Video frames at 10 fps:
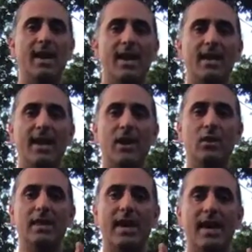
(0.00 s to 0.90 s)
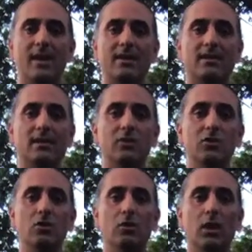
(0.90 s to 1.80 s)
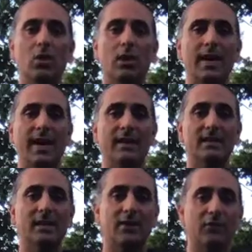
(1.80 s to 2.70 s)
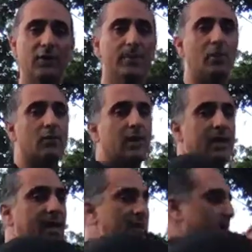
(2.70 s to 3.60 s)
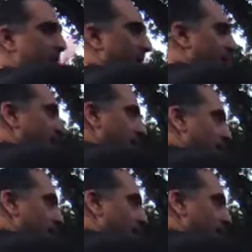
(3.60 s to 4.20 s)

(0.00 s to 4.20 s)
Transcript: And now that new lower hand is going to flip over to the other side.